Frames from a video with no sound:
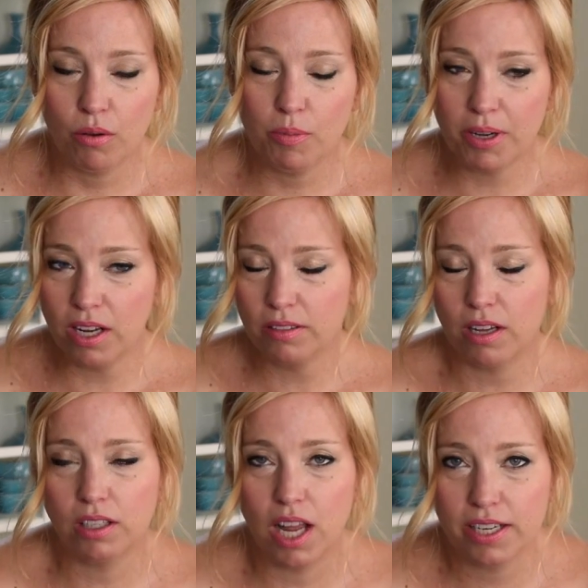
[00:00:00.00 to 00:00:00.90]
We've been
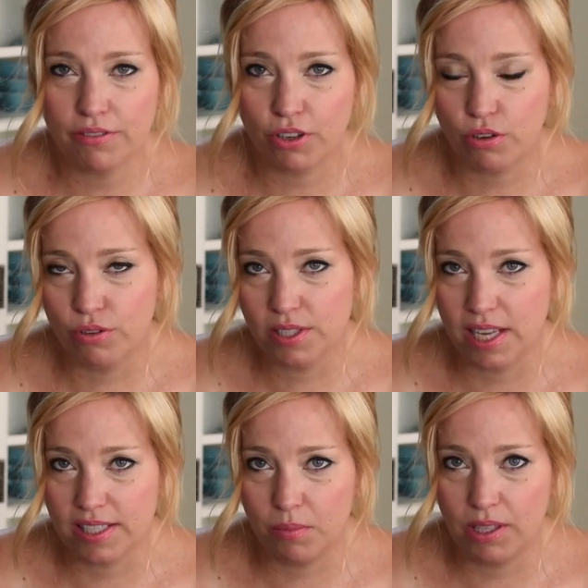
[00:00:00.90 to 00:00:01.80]
on a lot of different cruise
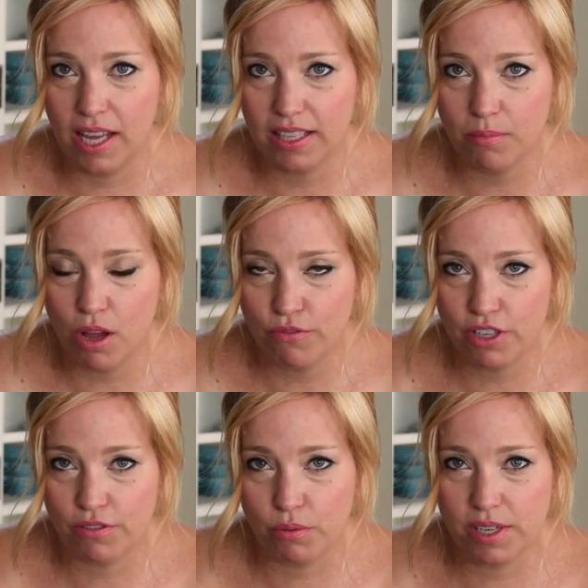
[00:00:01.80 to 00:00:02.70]
lines and we like them all
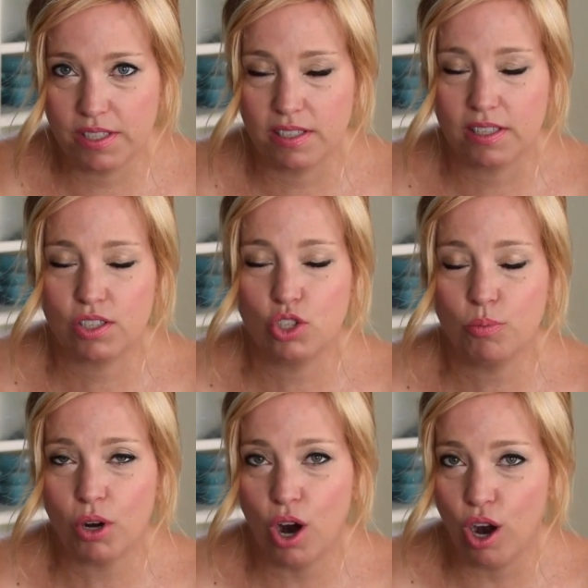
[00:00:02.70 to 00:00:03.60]
for different reasons. It's
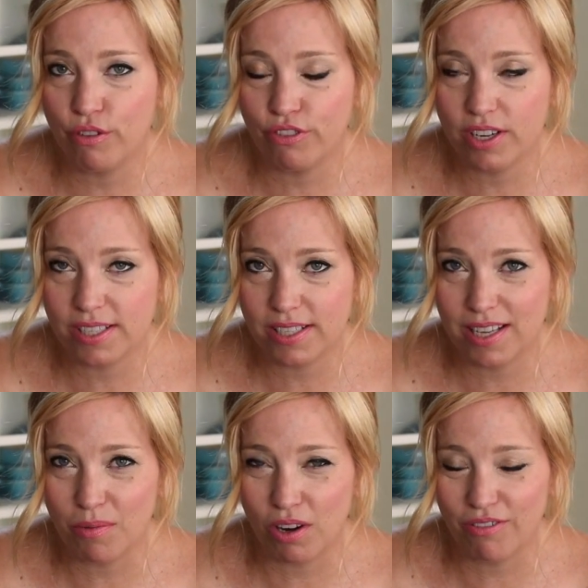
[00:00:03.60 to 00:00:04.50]
super hard for us to
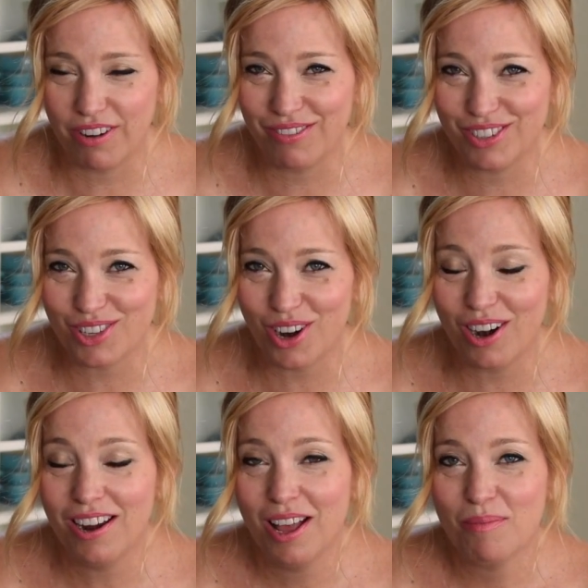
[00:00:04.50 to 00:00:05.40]
say what our favorites
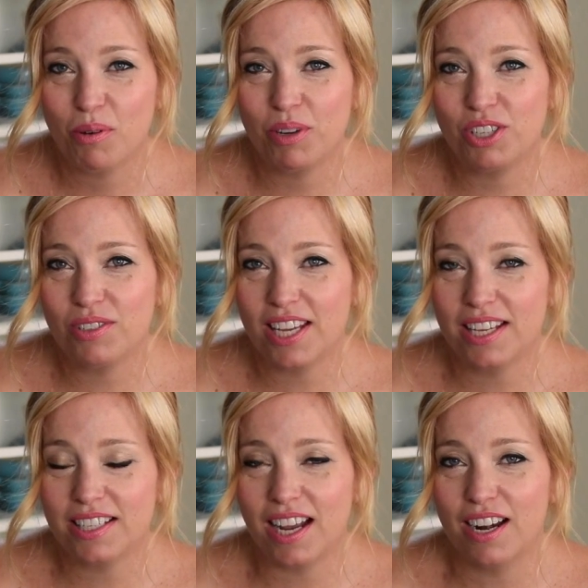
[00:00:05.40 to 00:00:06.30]
are, but we do
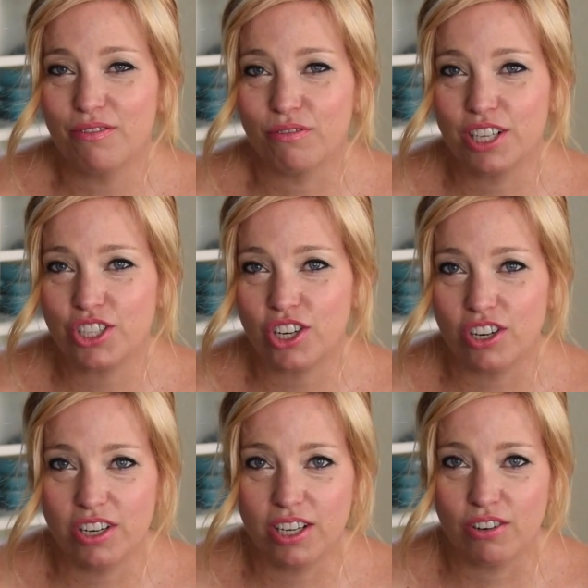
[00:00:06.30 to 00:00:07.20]
tend to kind of
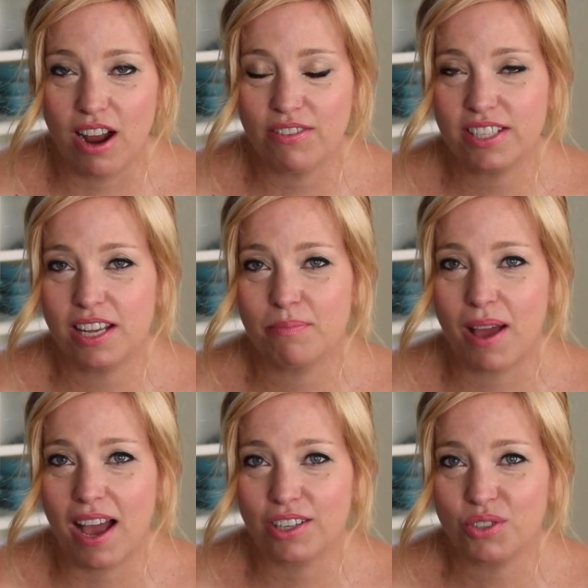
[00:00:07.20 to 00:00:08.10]
return and gravitate
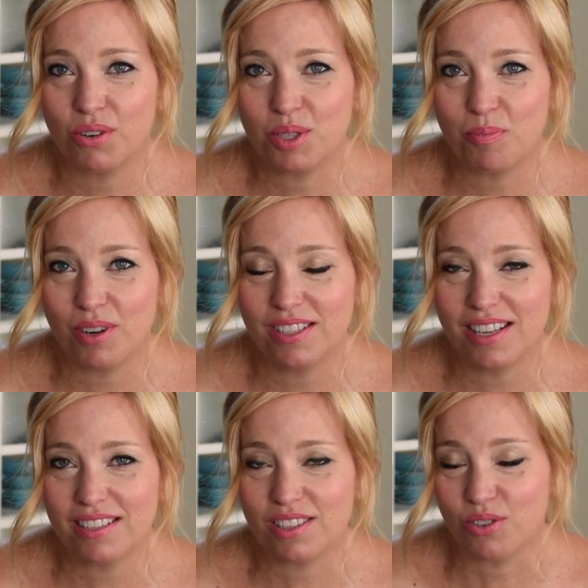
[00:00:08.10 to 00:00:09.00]
back towards
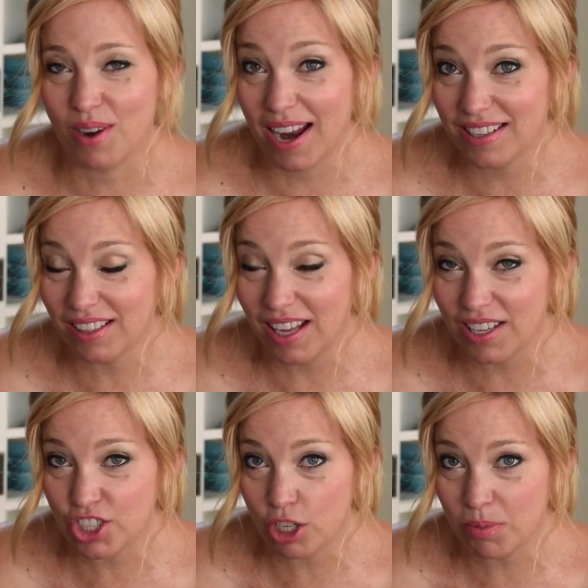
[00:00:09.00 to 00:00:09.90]
Princess's Grand
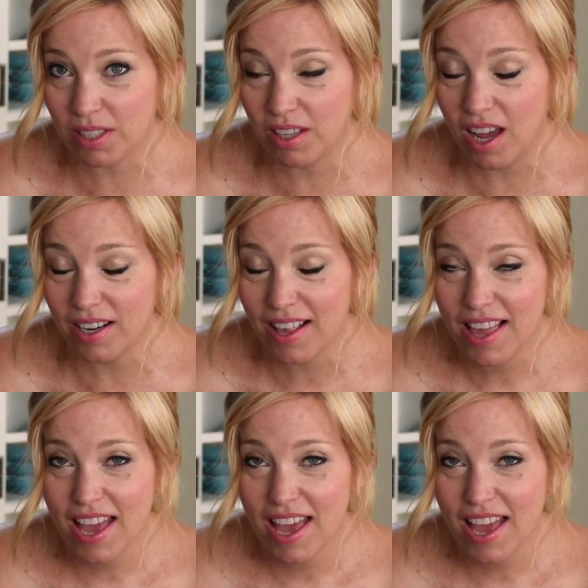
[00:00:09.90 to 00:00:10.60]
Class ships a lot.